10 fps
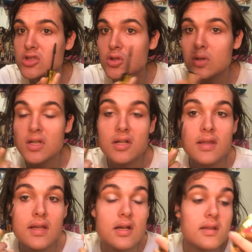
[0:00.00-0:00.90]
shorter
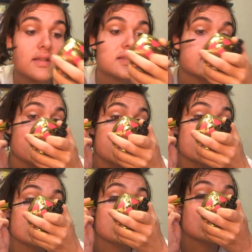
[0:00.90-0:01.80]
than on this
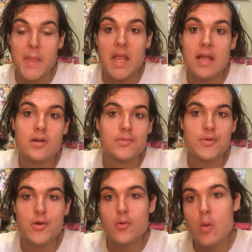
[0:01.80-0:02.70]
side. I
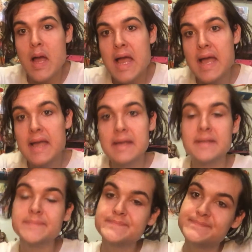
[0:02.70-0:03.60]
don't know why.